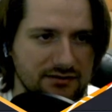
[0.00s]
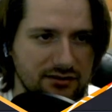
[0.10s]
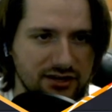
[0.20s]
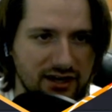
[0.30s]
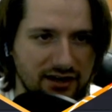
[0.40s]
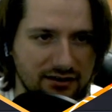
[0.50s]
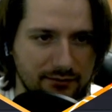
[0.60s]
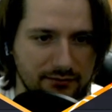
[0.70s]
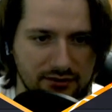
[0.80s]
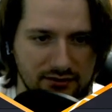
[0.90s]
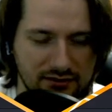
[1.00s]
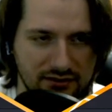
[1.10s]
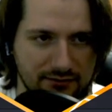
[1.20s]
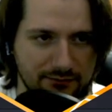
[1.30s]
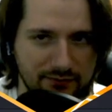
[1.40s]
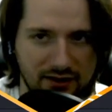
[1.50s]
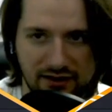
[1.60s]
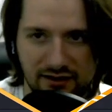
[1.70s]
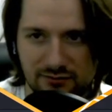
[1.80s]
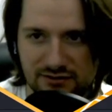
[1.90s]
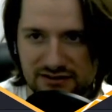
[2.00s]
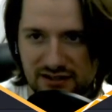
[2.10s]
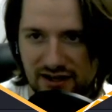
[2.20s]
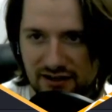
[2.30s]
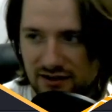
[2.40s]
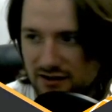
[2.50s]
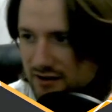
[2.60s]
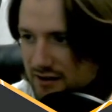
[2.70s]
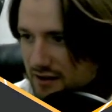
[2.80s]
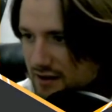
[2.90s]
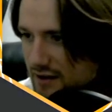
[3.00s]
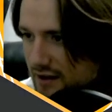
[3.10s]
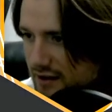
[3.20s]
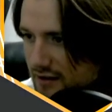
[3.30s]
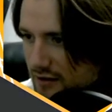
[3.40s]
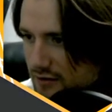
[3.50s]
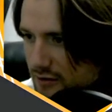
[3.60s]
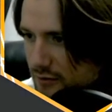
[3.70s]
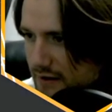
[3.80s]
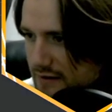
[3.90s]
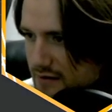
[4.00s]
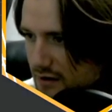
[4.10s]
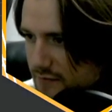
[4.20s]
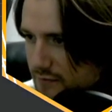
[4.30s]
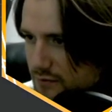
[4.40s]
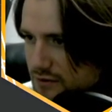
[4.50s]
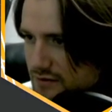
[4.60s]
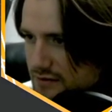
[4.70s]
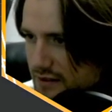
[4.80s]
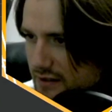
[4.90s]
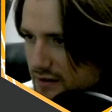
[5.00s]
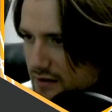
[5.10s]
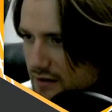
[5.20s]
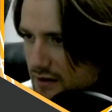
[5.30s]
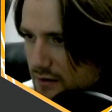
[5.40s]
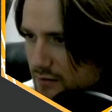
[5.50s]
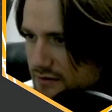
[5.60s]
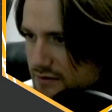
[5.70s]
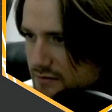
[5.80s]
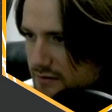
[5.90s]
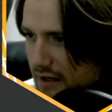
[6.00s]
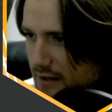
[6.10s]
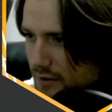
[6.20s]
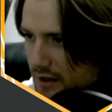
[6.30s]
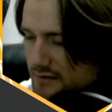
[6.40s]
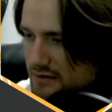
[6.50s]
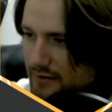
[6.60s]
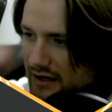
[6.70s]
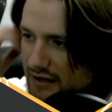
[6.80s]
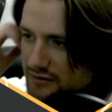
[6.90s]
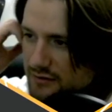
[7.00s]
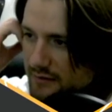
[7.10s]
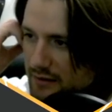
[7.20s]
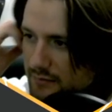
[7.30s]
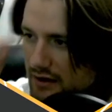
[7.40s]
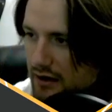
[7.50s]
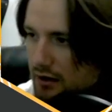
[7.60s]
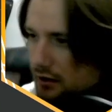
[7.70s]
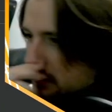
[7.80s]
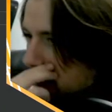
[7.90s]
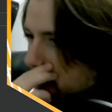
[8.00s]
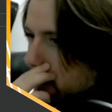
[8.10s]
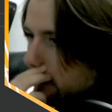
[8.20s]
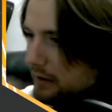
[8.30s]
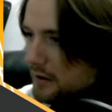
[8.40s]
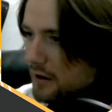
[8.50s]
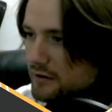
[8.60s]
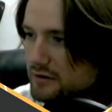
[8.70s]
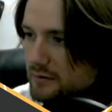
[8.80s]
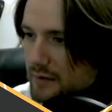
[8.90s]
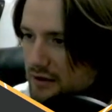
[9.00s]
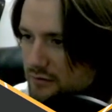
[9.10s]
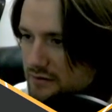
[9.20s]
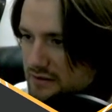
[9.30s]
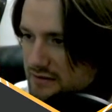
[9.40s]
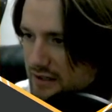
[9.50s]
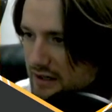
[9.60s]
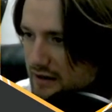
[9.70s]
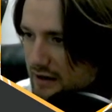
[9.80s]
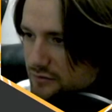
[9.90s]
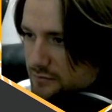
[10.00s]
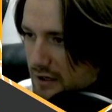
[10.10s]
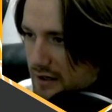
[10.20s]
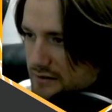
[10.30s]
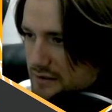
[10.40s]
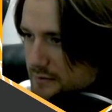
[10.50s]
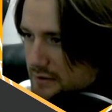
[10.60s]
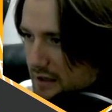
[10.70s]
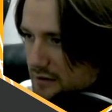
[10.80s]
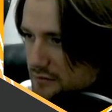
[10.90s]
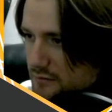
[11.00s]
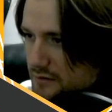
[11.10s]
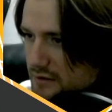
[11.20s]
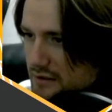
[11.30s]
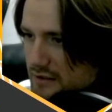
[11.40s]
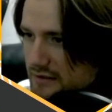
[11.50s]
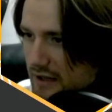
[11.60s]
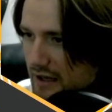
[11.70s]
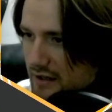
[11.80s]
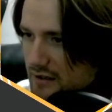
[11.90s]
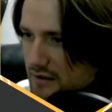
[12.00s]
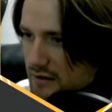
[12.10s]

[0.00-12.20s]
all jacked up. Alright, we'll just get out of there. And I'll go based off of what you said here. I want to add a proxy to my Hydra command, but I already read the manual. It says to add Hydra proxy, but I don't know where I need to add it.